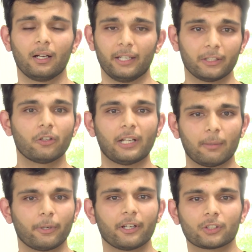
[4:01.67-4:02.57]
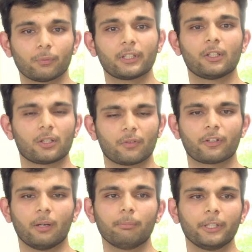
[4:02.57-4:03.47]
in collaboration with a lot of
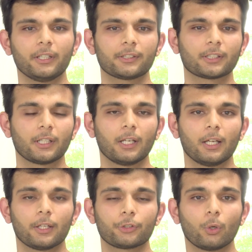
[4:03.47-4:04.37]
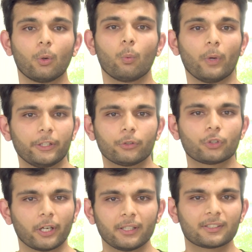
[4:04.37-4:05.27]
companies. So when you
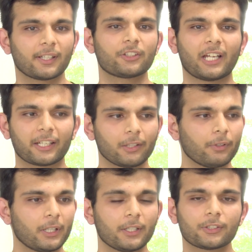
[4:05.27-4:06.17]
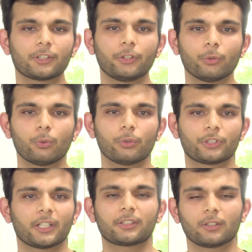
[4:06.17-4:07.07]
join such activities, you
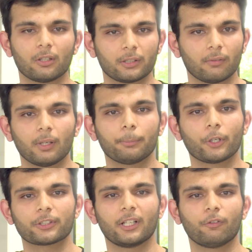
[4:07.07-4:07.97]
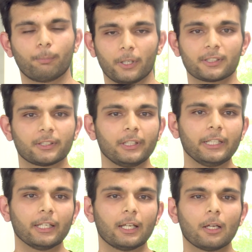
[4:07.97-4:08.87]
just not develop yourself
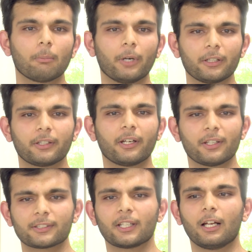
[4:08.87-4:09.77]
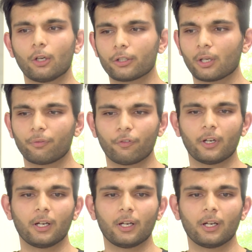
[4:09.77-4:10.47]
personally, but there is a lot of